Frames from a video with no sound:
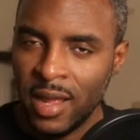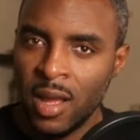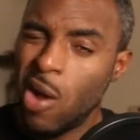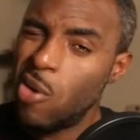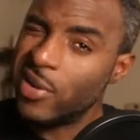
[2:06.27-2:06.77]

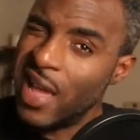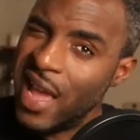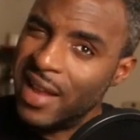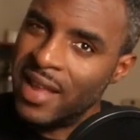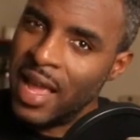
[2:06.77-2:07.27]
Okay
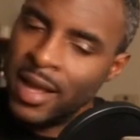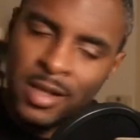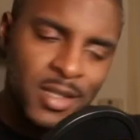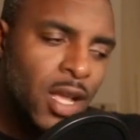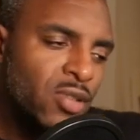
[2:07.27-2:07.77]
day?
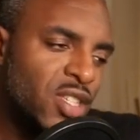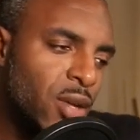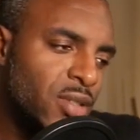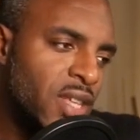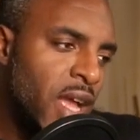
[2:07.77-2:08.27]
So-so day?